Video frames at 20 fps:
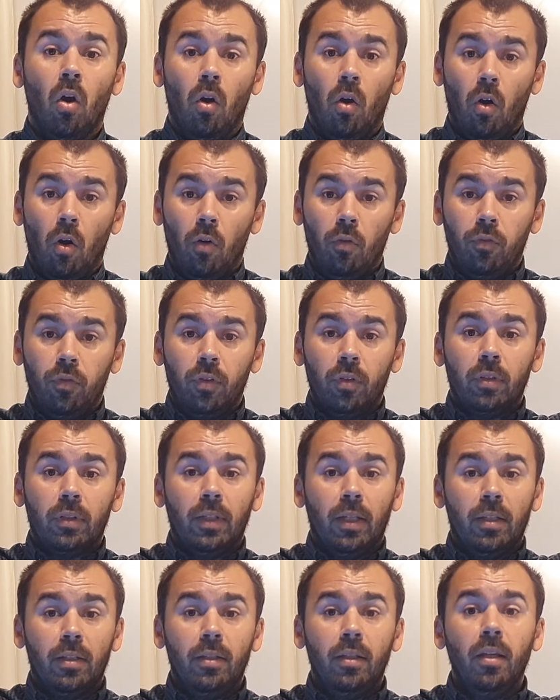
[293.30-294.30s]
off
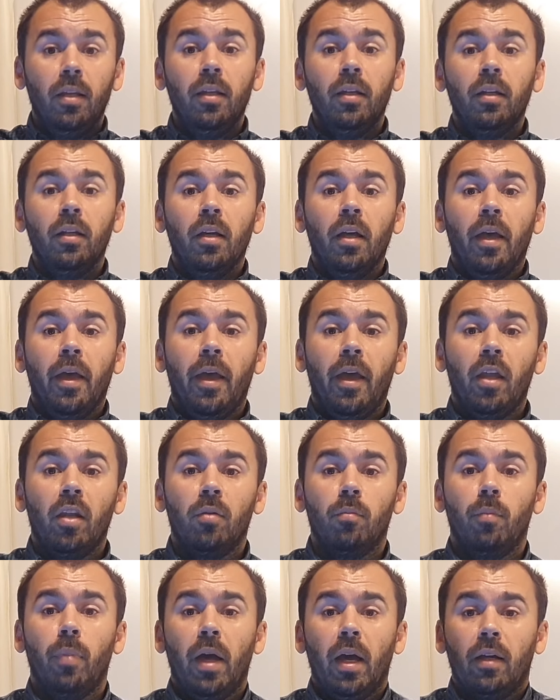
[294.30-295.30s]
the ceiling
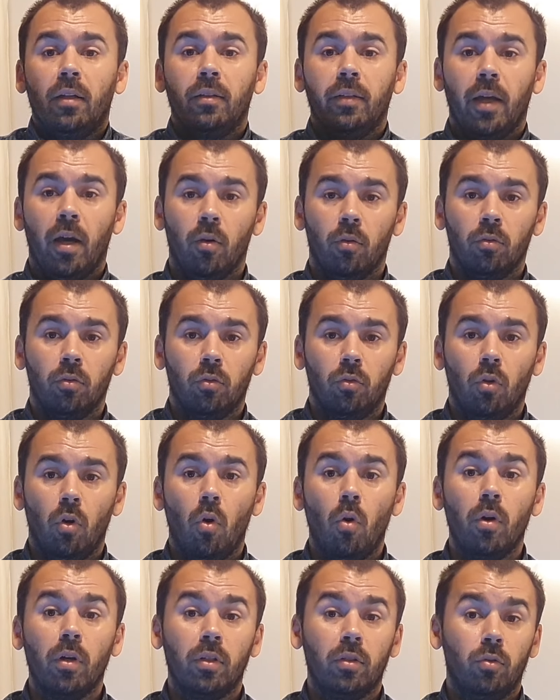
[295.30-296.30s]
and back down
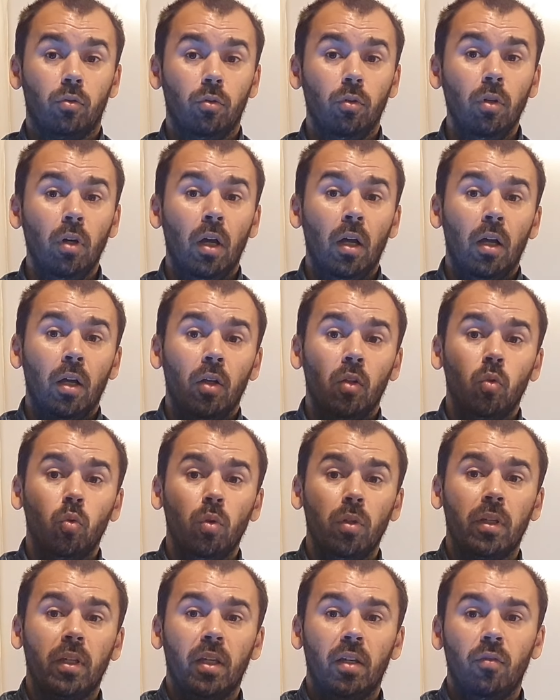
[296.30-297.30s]
towards you
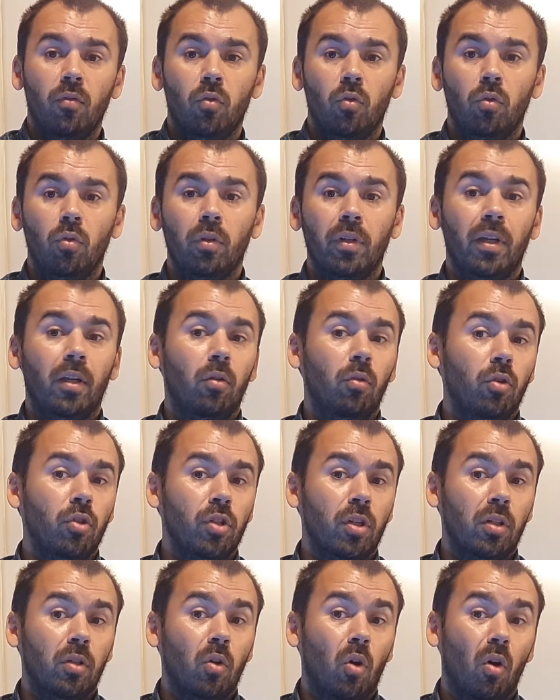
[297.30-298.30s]
to give you
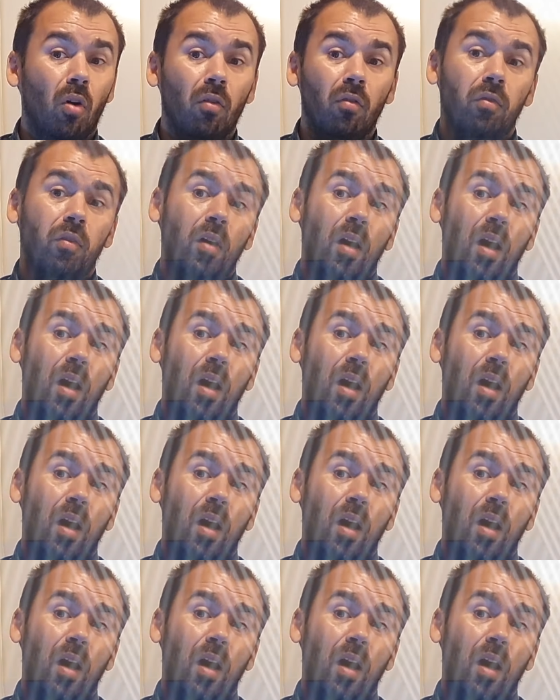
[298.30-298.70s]
illusion of